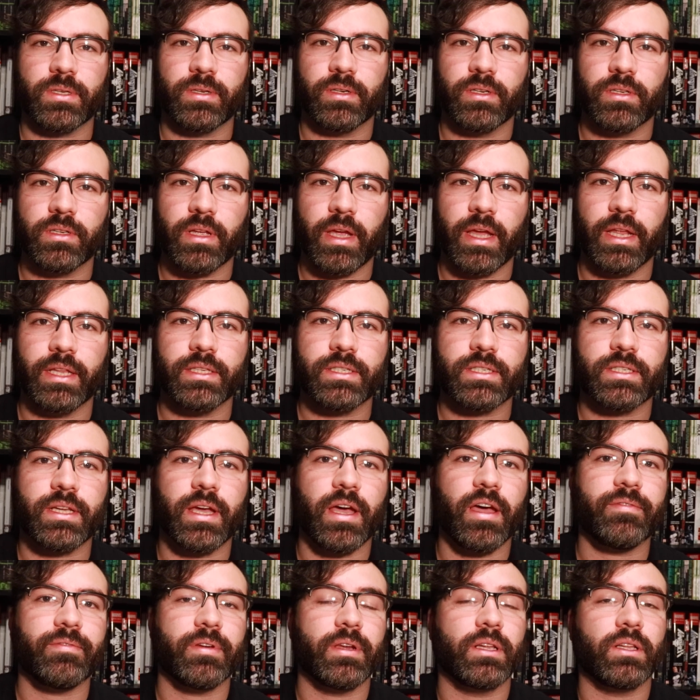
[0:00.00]
and
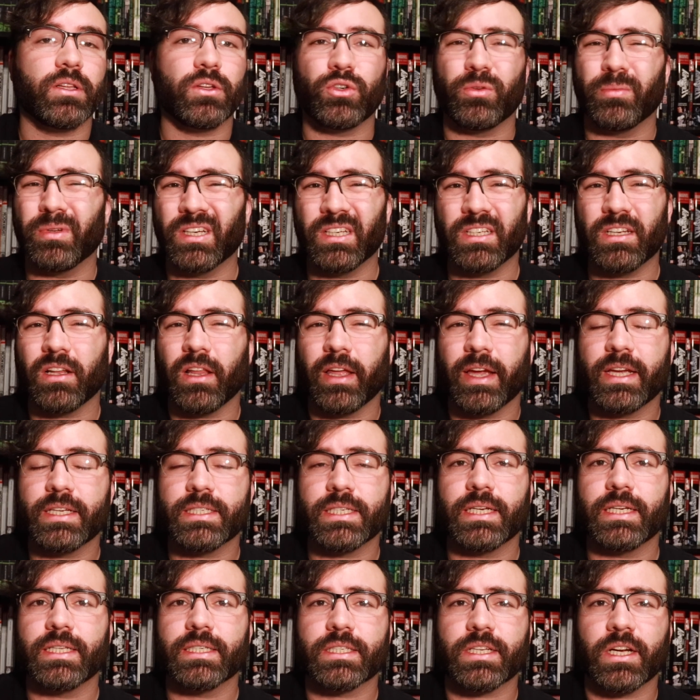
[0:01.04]
stuff, and a little bit of delays
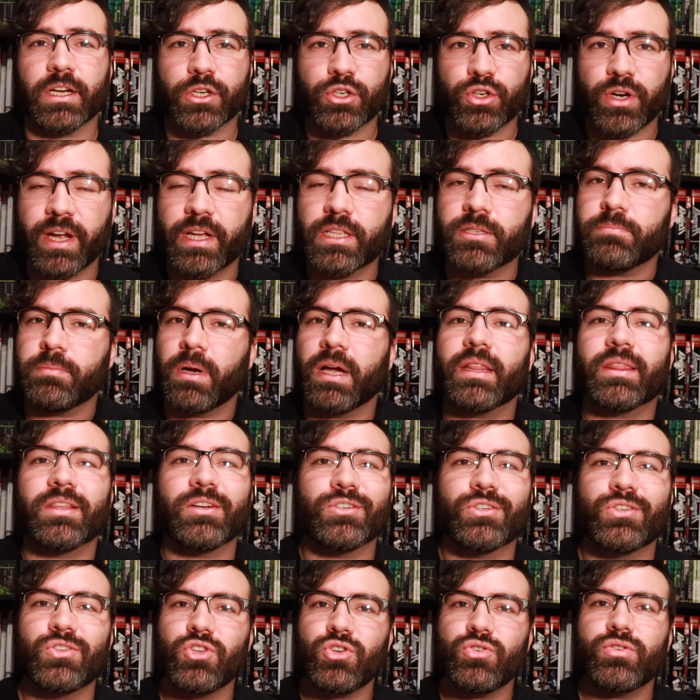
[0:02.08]
at in-stock trades, but
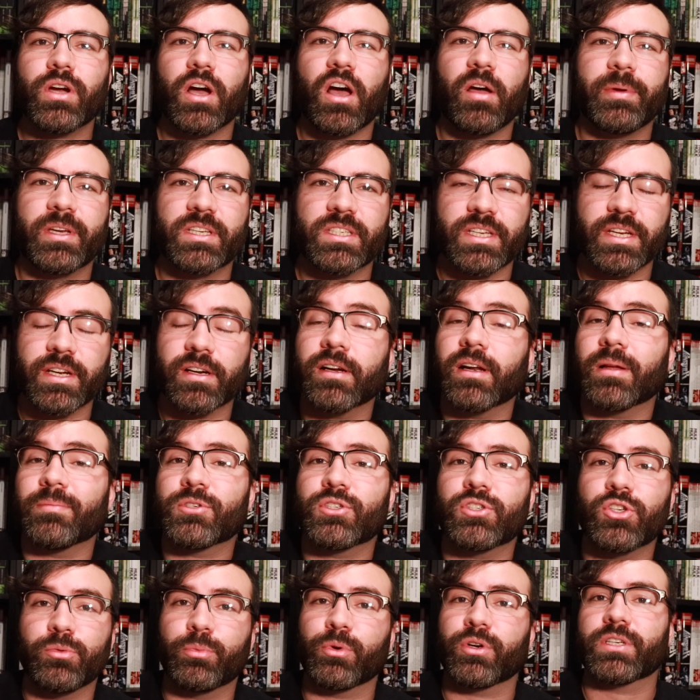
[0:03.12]
there's new comics here and I'm
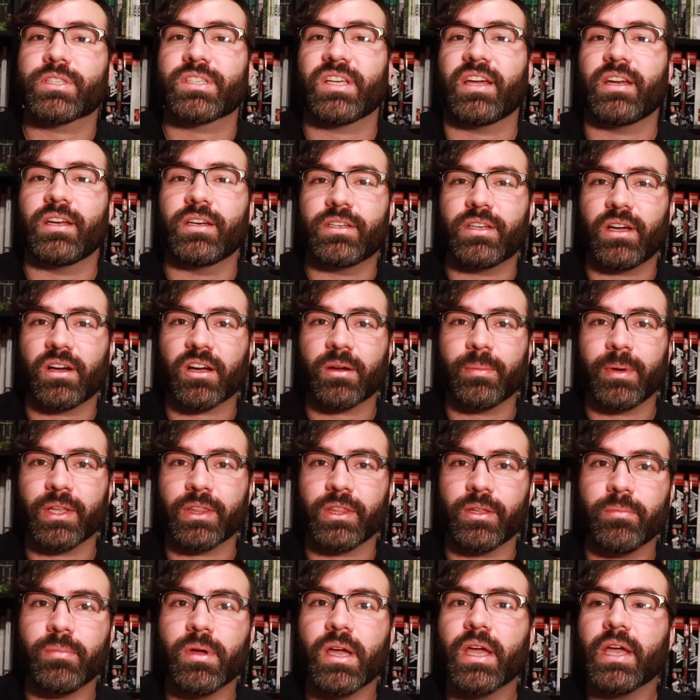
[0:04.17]
super excited to talk
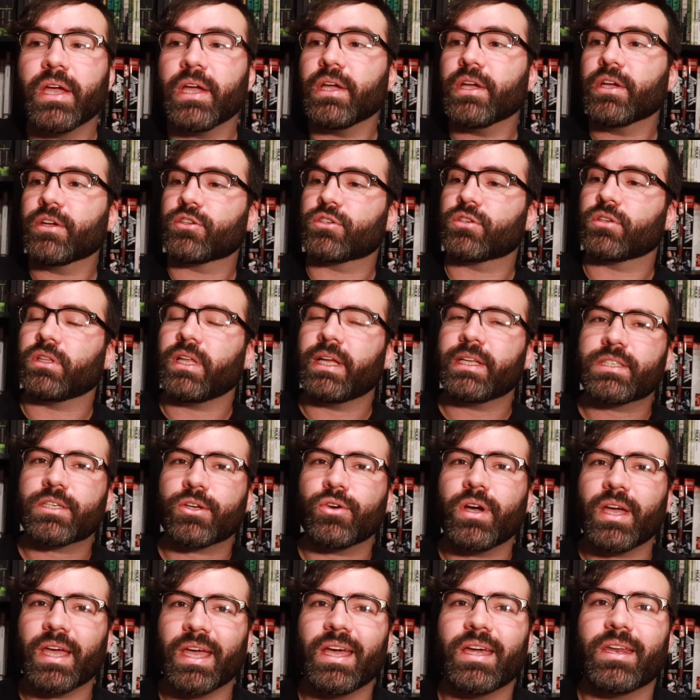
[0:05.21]
about them. So let's
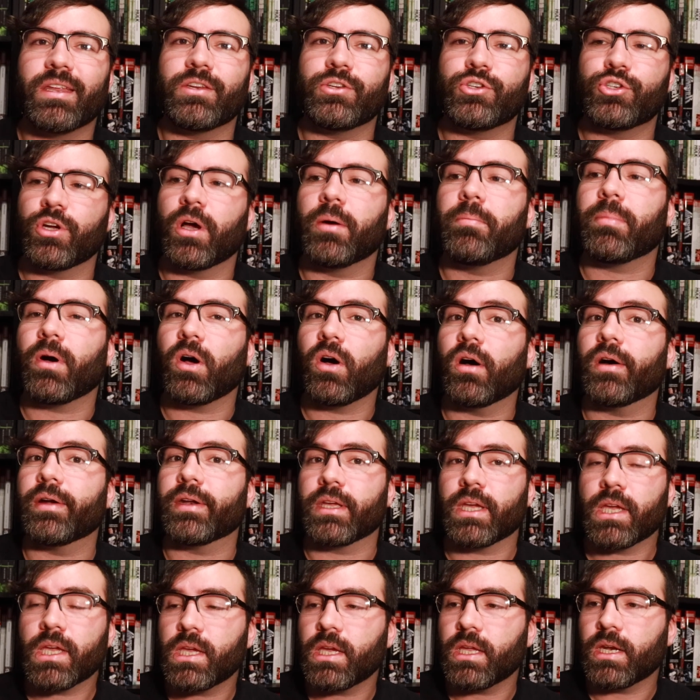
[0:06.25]
go ahead and jump on
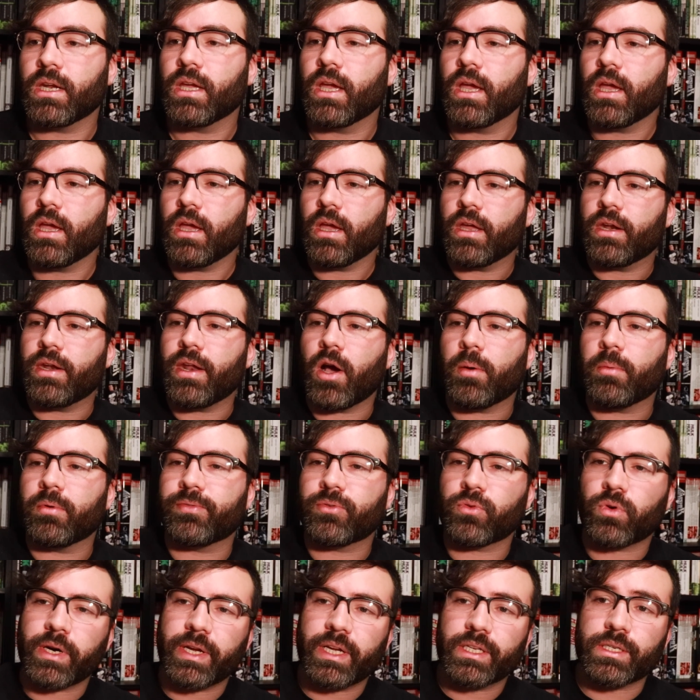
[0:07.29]
in. Now
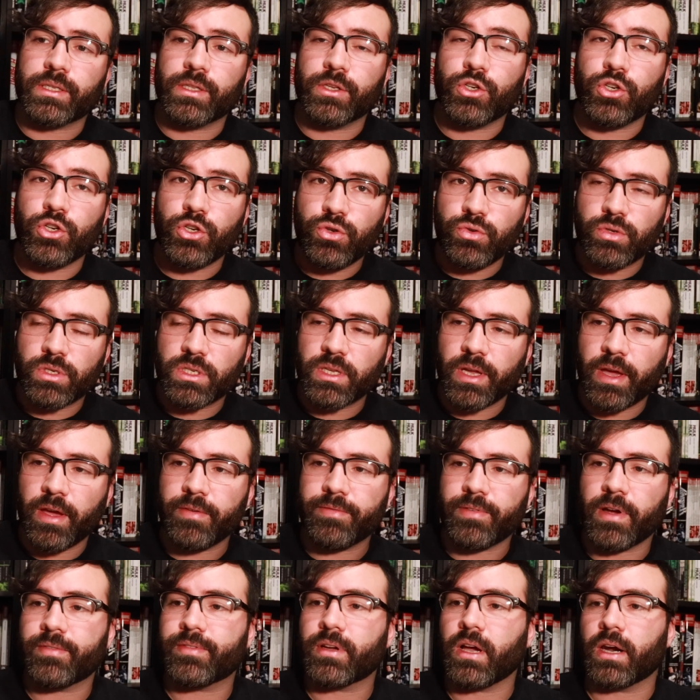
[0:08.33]
before I get to the new
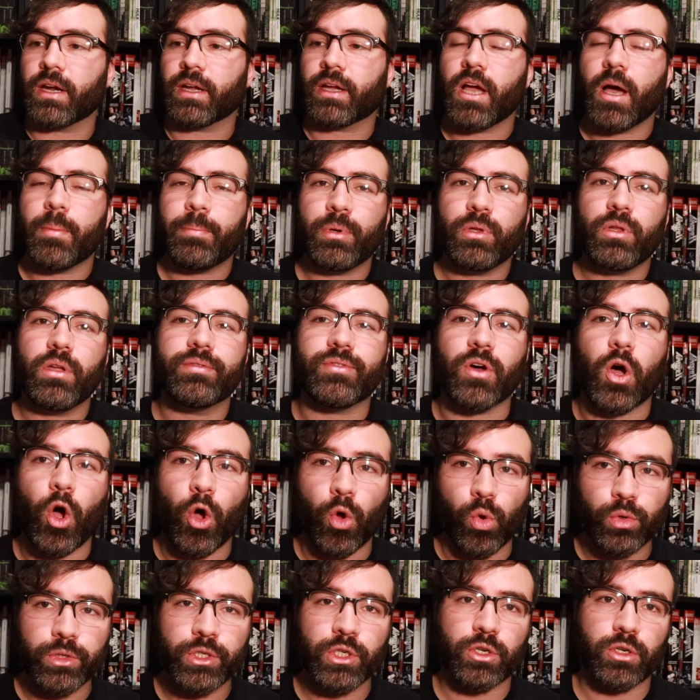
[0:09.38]
stuff, I've got a couple of
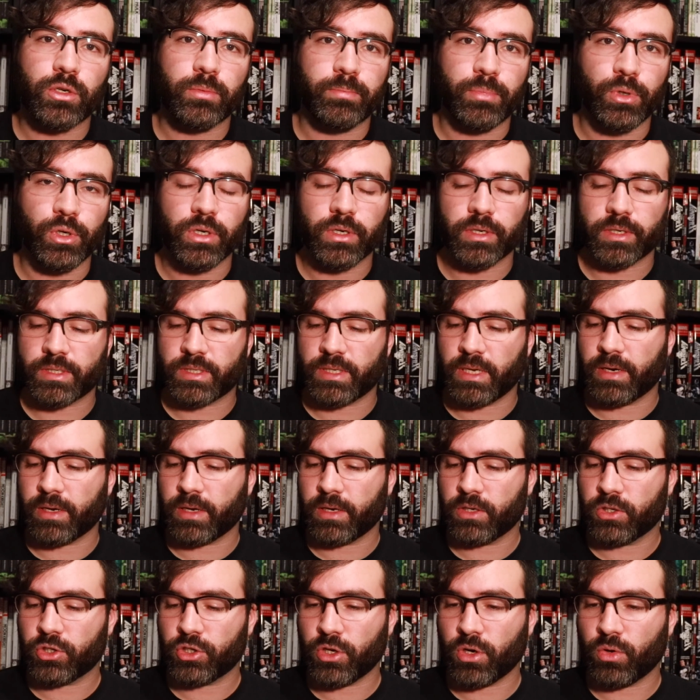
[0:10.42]
older books that I'm going
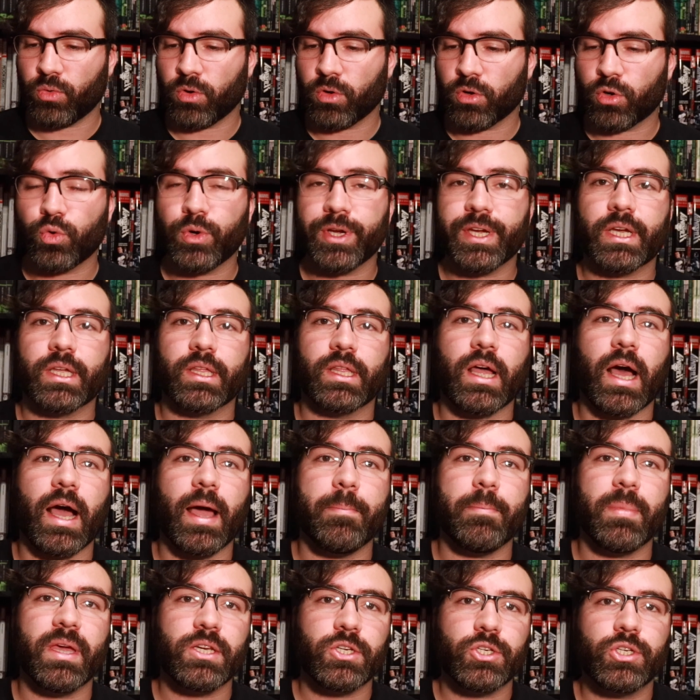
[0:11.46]
to show real quick. I
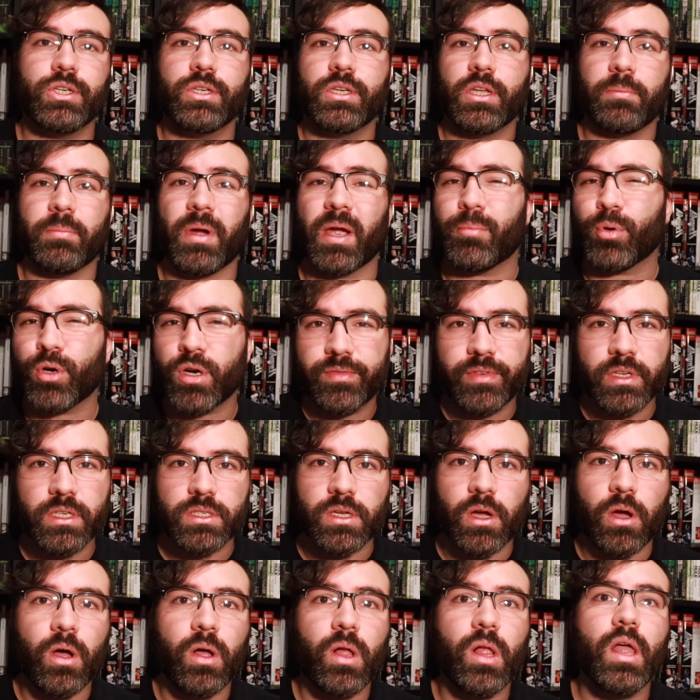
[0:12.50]
mentioned in my previous
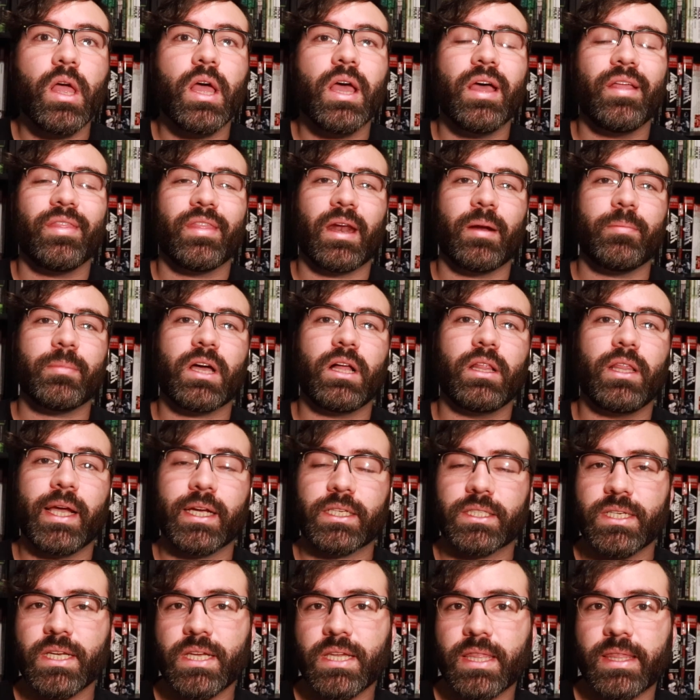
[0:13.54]
haul that I'm
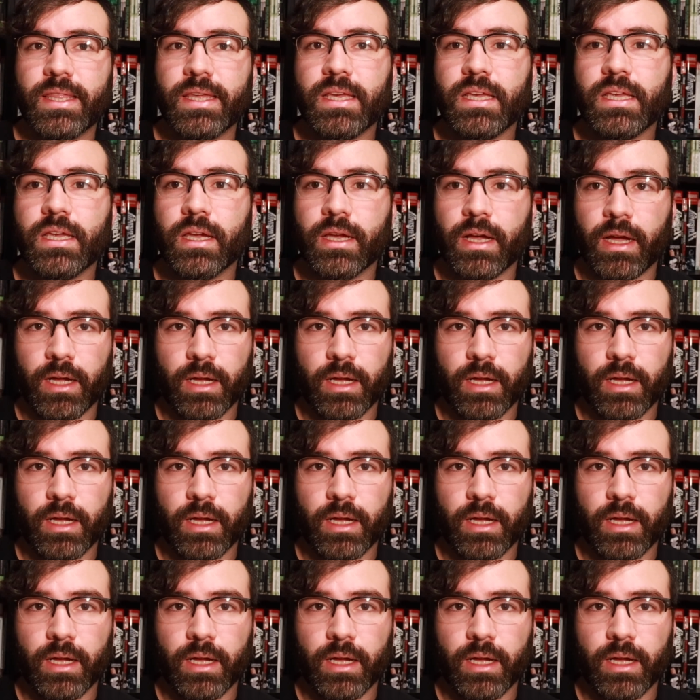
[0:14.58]
collecting the